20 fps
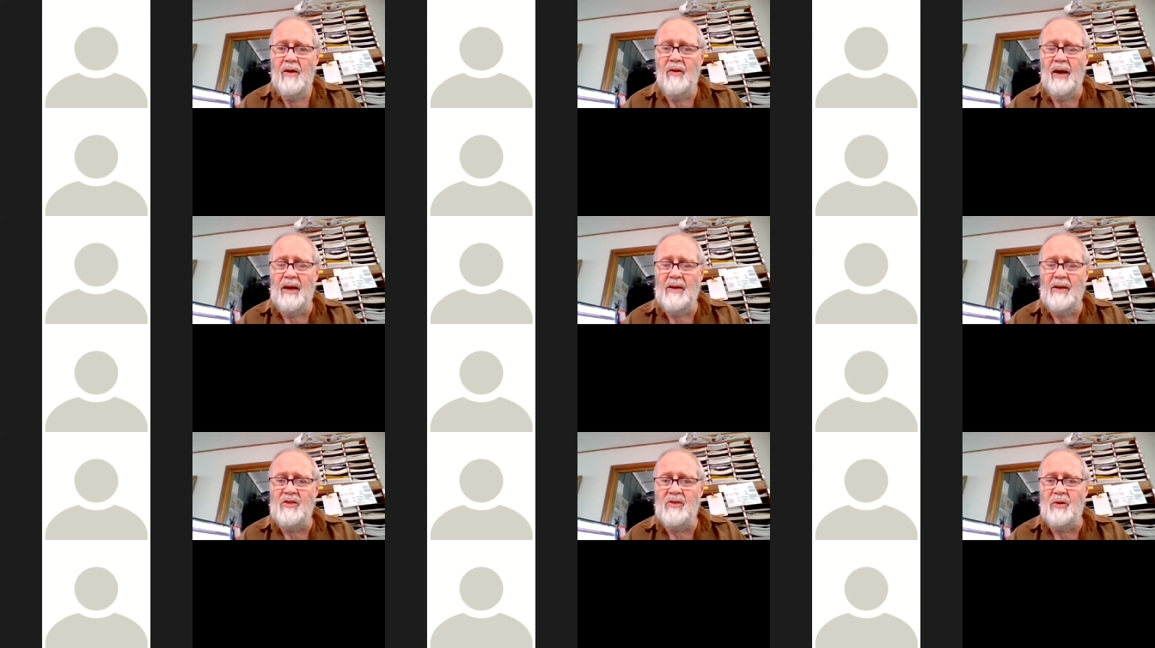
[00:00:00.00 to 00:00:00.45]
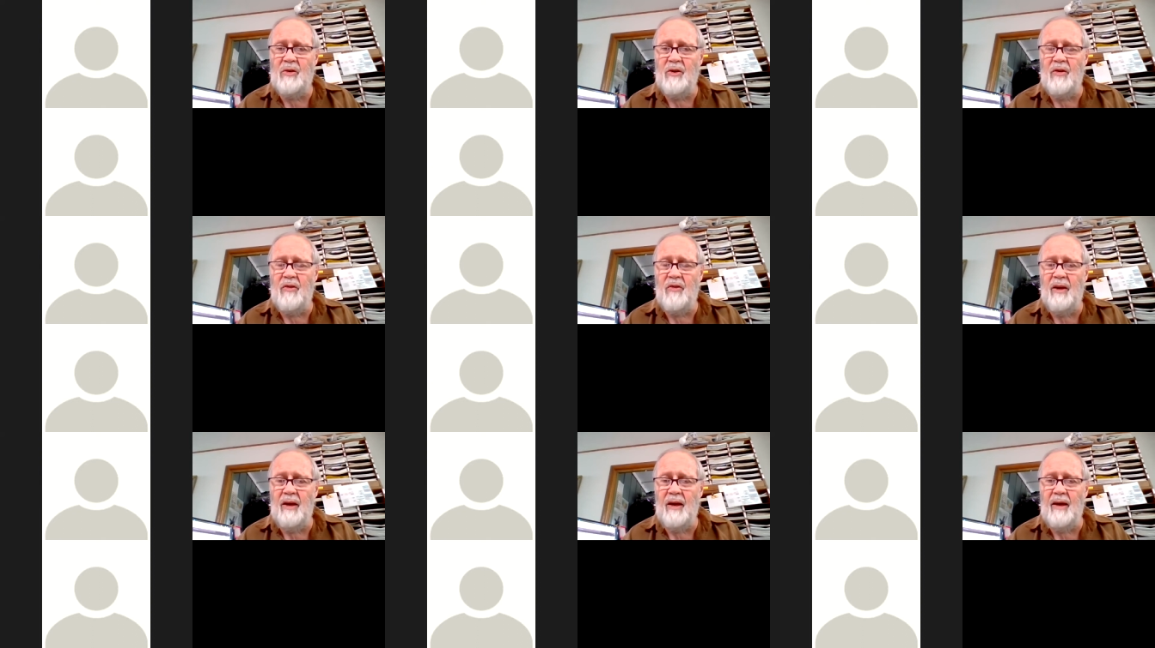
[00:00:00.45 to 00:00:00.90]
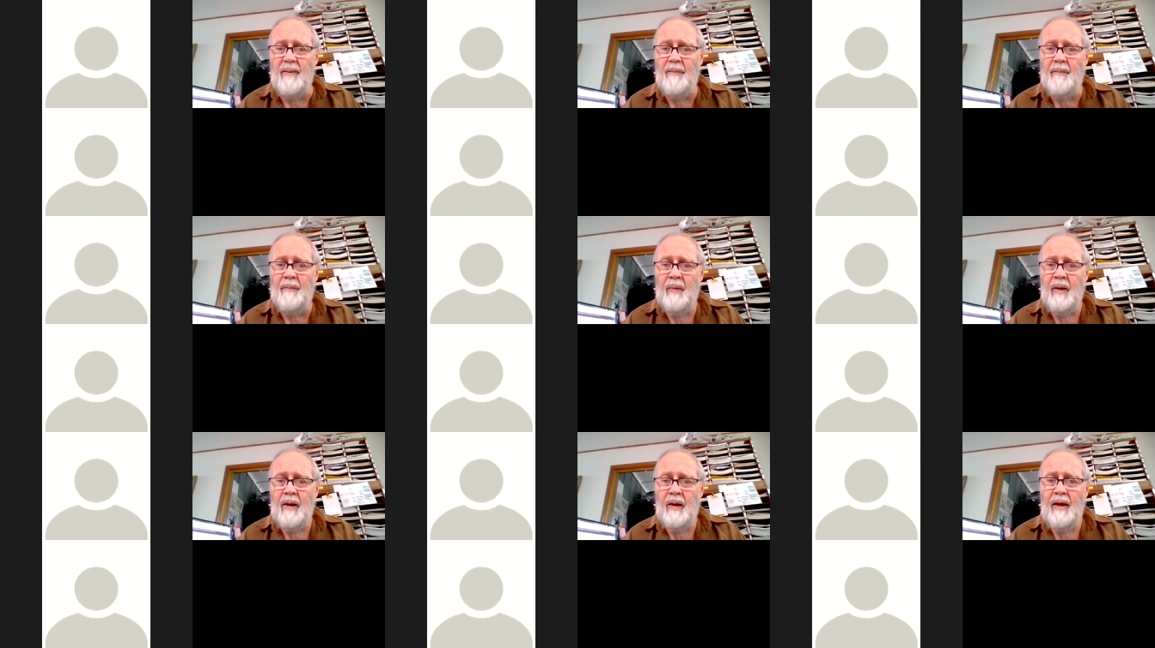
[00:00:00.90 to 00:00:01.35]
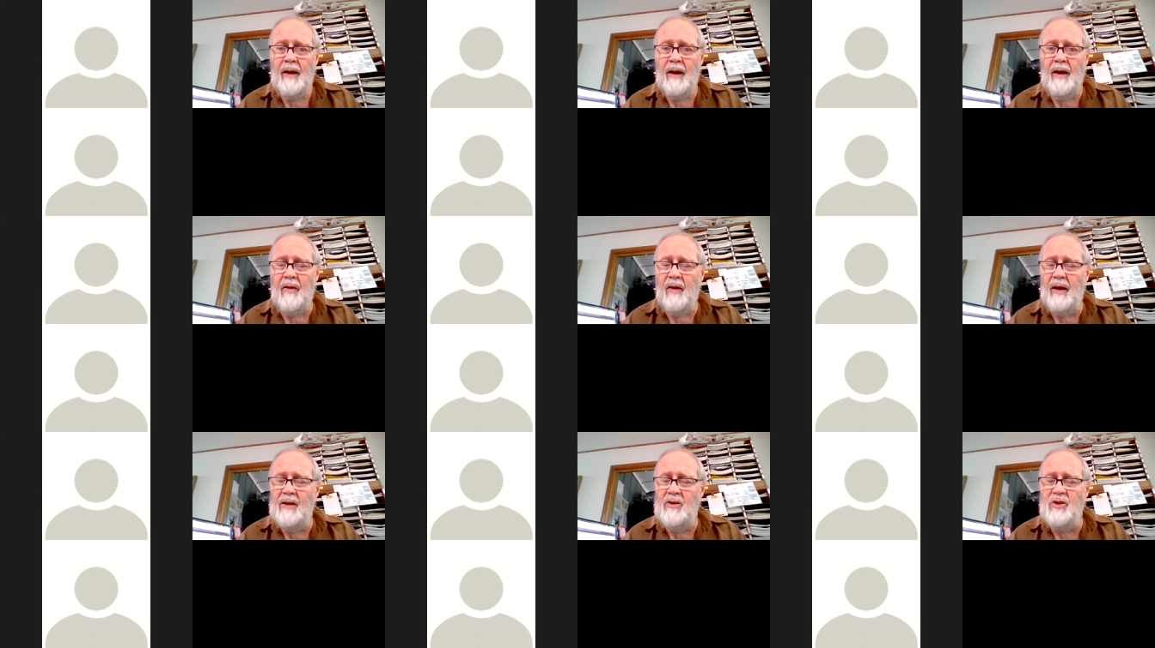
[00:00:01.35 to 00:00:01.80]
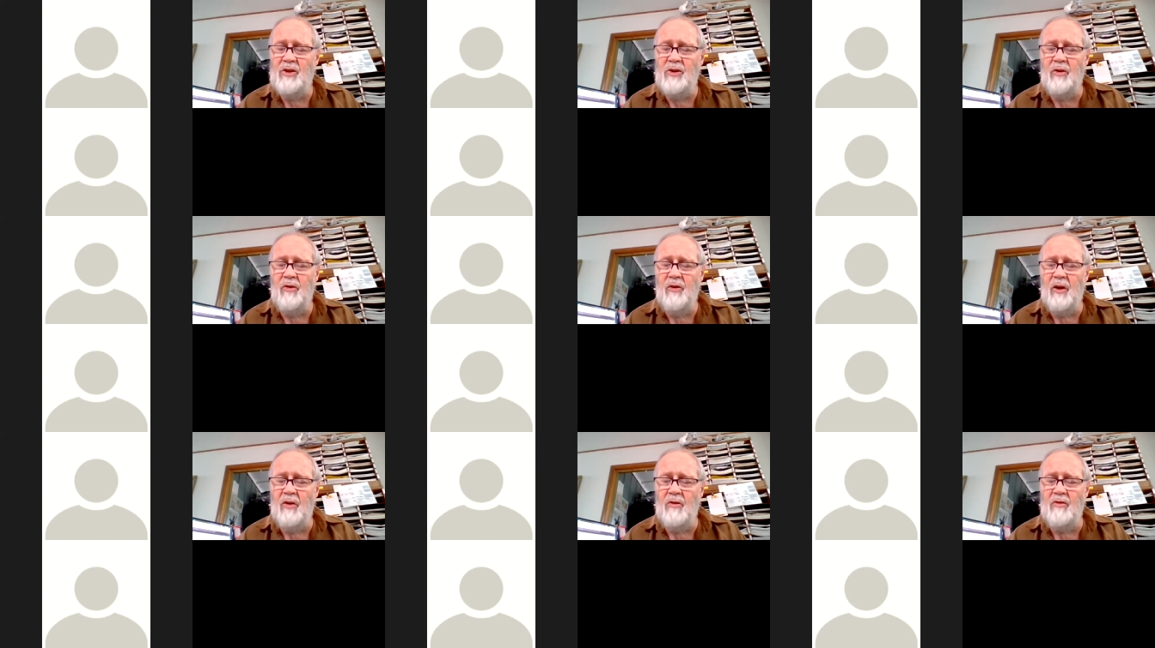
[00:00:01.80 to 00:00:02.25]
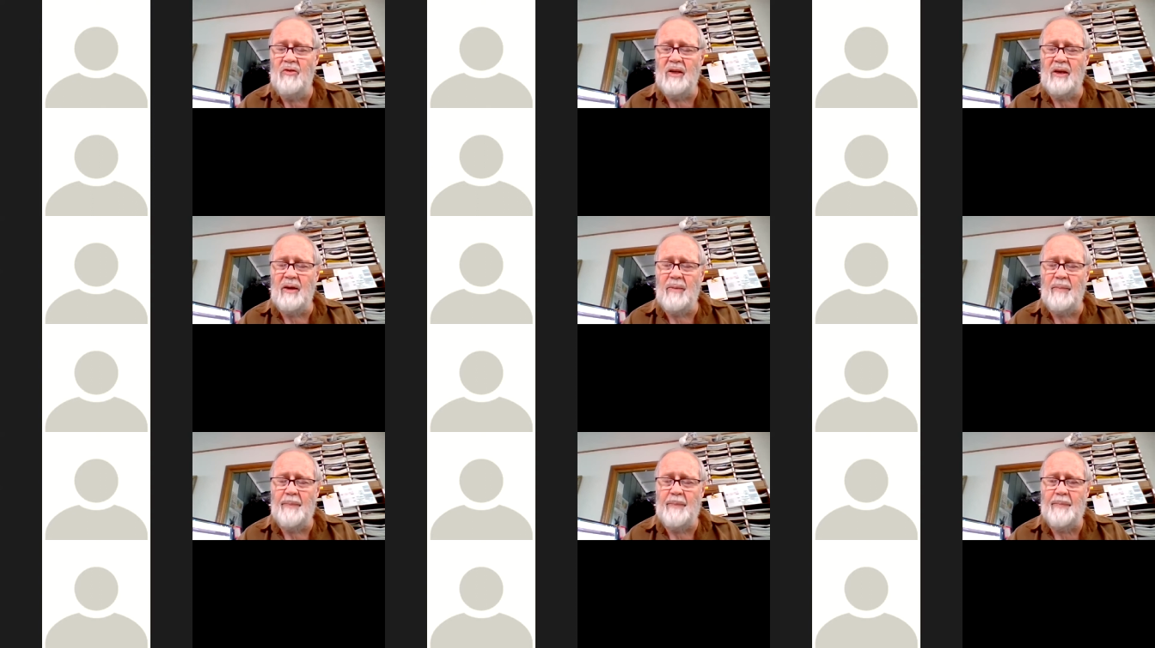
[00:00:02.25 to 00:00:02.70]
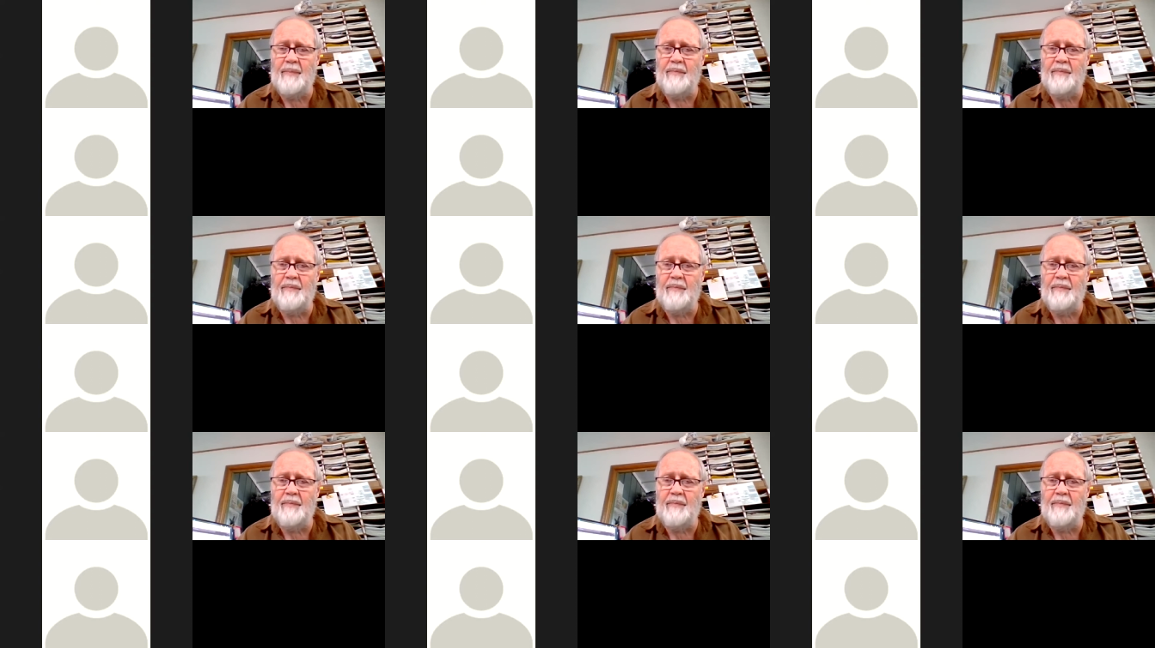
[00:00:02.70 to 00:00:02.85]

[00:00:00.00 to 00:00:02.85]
that sort of thing, and they chew those up.